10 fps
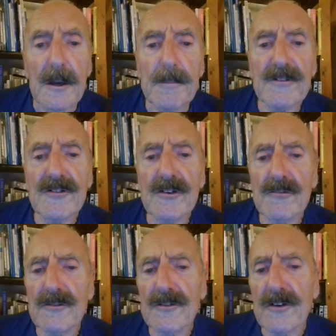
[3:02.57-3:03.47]
but
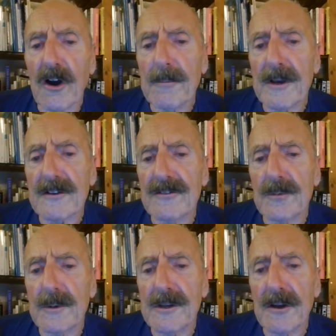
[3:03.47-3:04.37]
children's comics
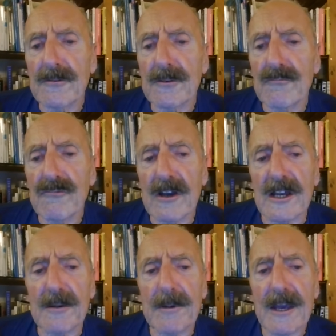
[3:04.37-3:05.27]
as we know them
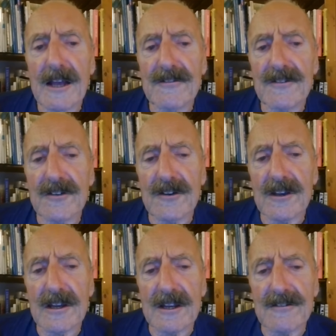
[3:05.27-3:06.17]
really began
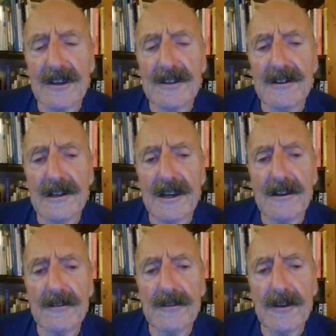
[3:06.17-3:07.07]
circulating in the
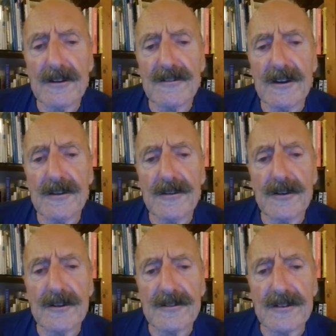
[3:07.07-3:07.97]
late
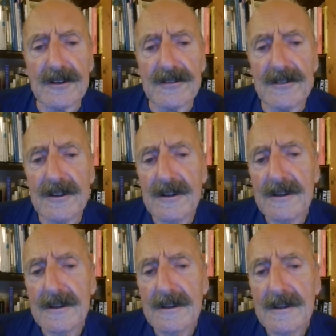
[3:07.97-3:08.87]
1930s.
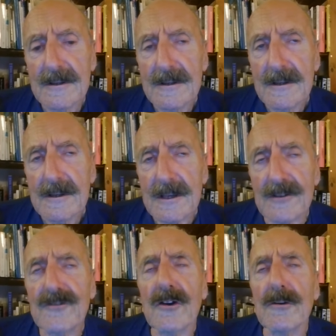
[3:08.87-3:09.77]

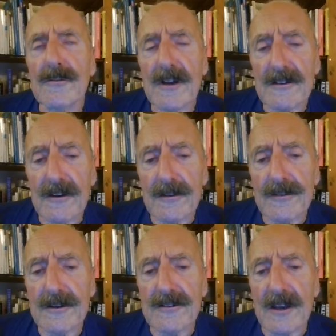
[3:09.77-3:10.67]
In June
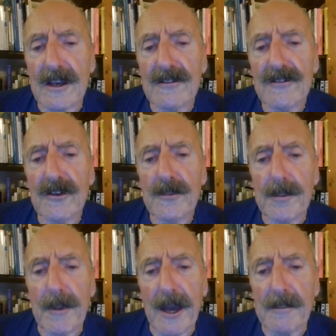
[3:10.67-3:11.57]
1938,
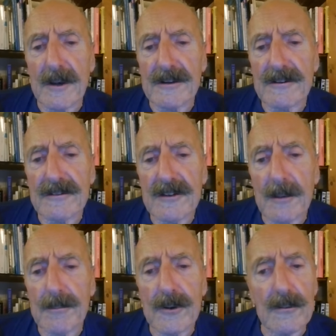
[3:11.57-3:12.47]
Superman made his
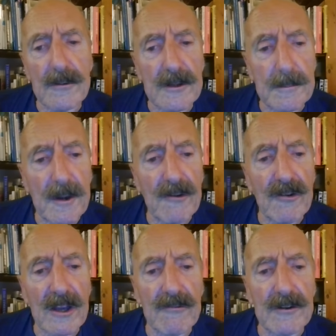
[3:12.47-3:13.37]
debut in
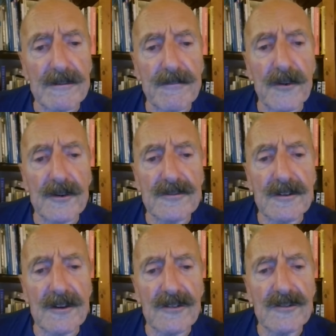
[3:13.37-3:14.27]
America in the first
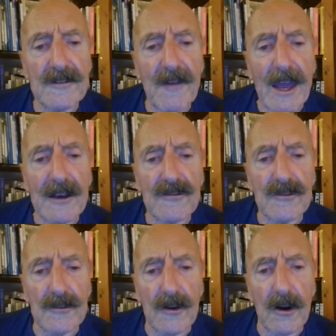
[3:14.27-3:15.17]
edition of
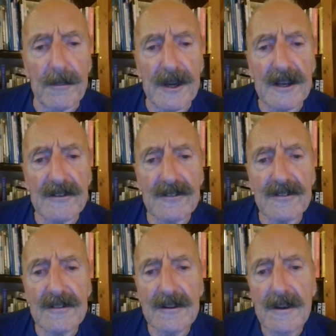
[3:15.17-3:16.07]
Action Comics.